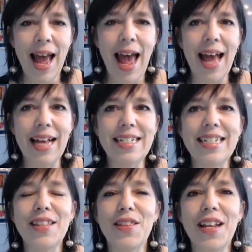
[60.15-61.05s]
And
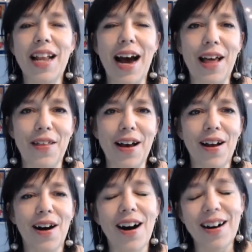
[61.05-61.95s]
then I thought,
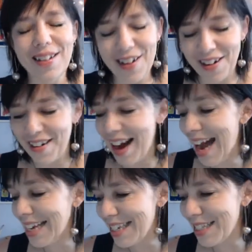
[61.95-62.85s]
oh no,
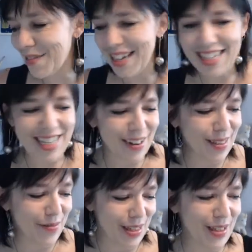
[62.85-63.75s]
I just want to share
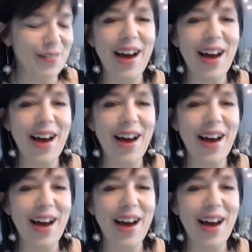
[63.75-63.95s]
them with you